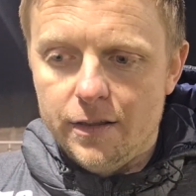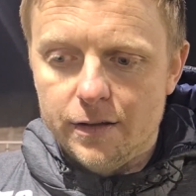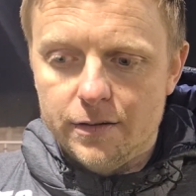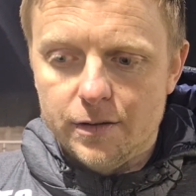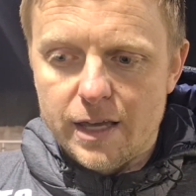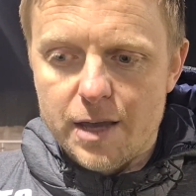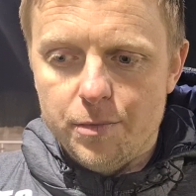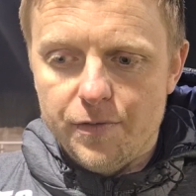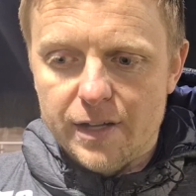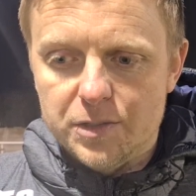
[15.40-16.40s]
the, the
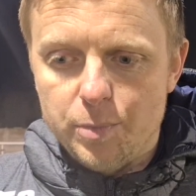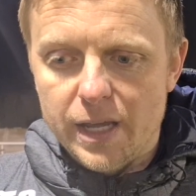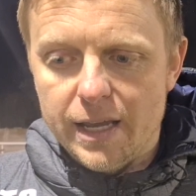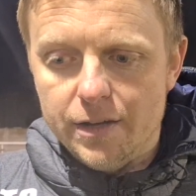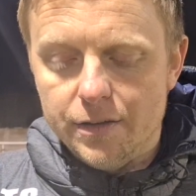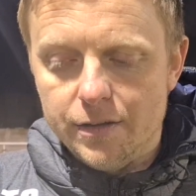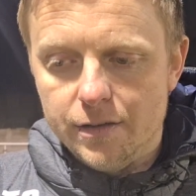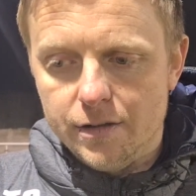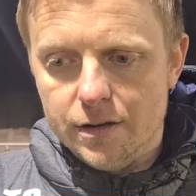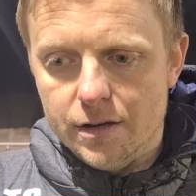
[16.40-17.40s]
game we've had to play in on
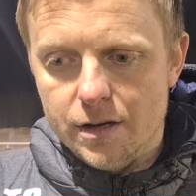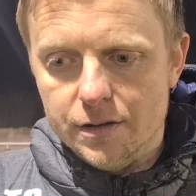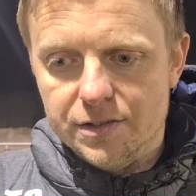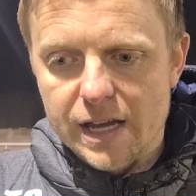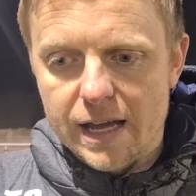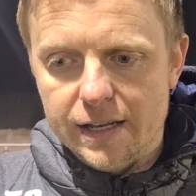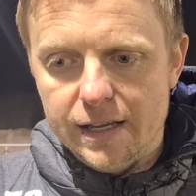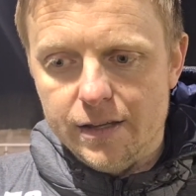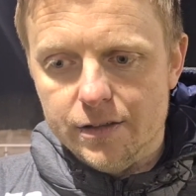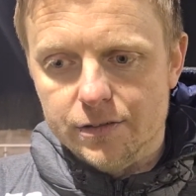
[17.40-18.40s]
on
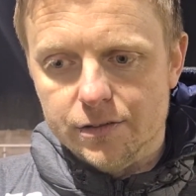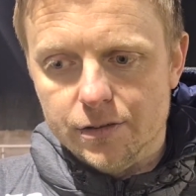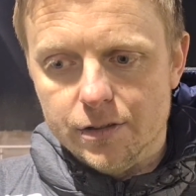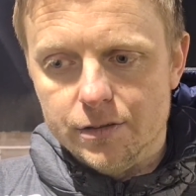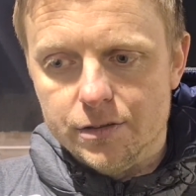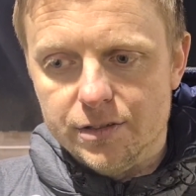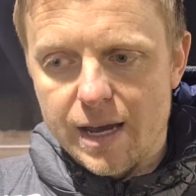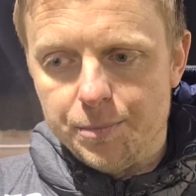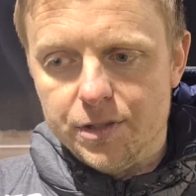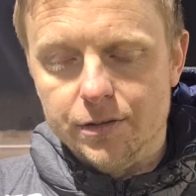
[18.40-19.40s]
Saturday as as
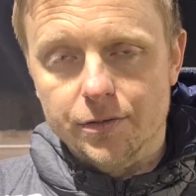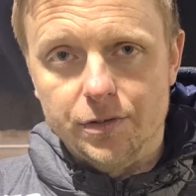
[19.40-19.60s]
sapped us.